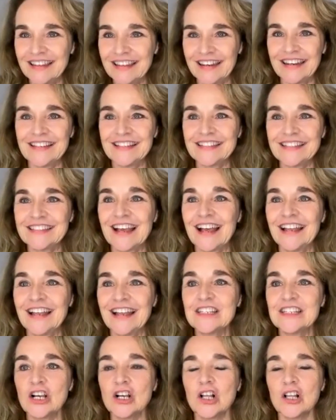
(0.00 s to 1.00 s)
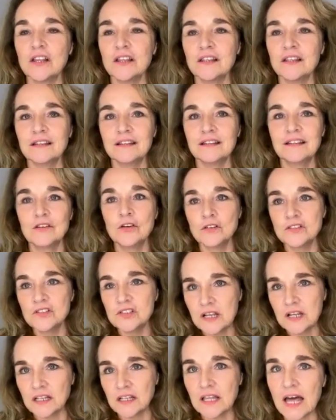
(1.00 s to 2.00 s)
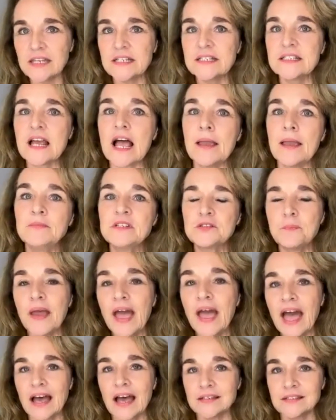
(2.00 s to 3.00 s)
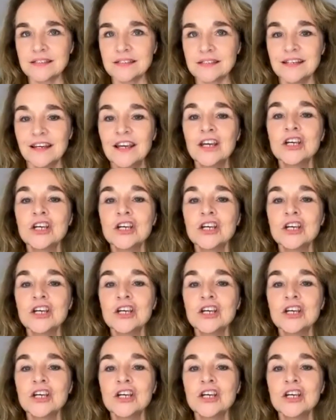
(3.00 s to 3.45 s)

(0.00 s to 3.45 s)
it is until, a lot of time has passed.